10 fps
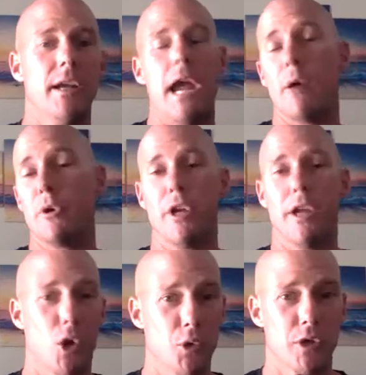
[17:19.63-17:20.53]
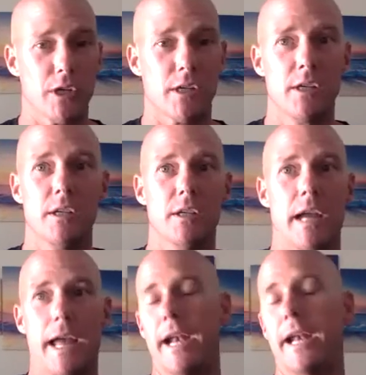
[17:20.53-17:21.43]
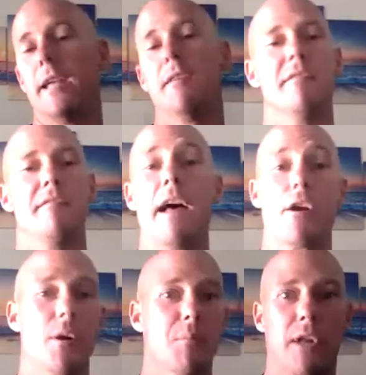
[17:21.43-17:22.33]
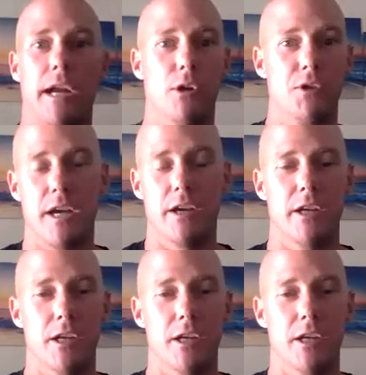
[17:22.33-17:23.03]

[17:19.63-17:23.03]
And when you get older, and any veteran player will tell you,